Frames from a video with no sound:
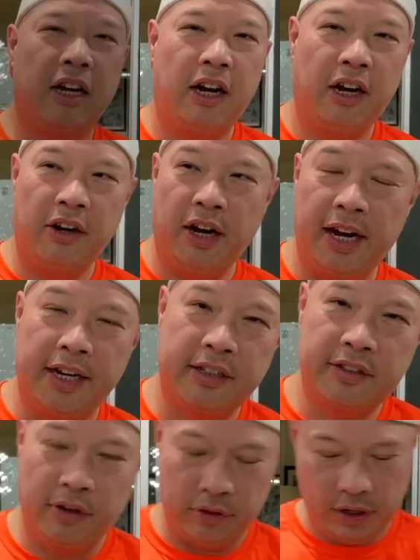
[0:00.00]
All right,
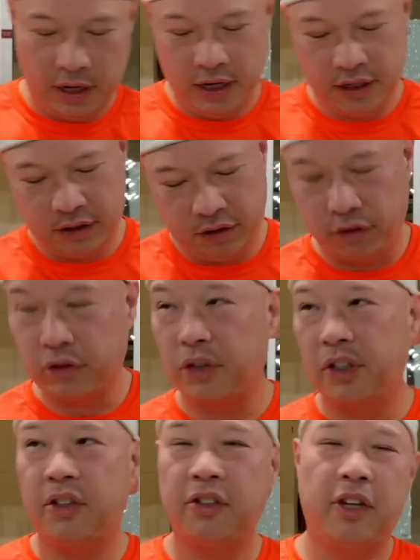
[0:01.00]
so Coach
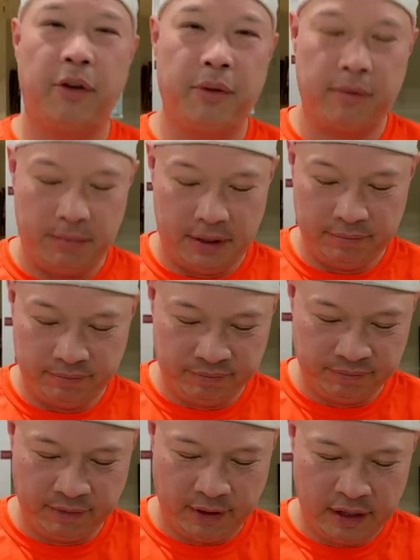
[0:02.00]
Chris is here with me,
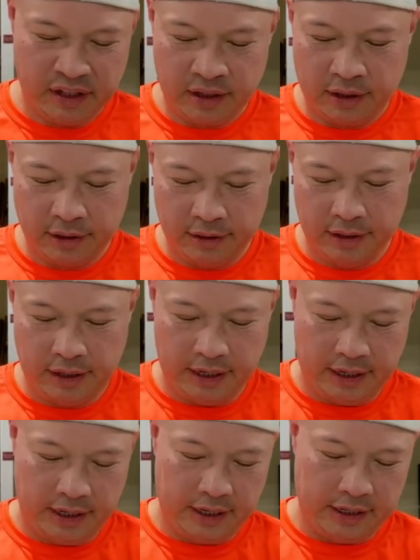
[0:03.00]

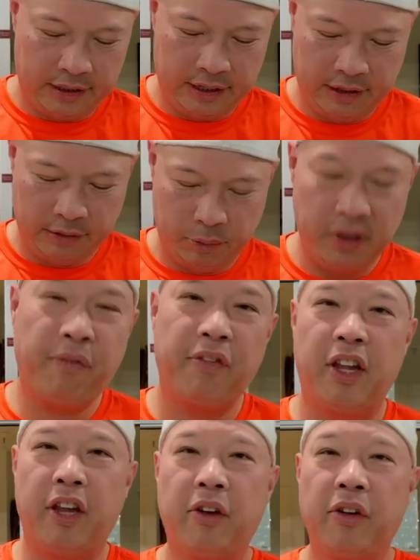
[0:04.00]
and we
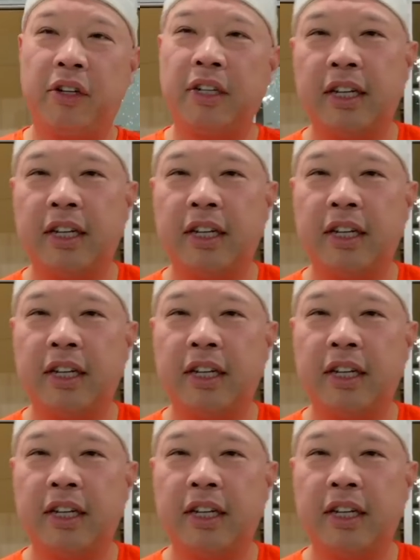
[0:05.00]
feel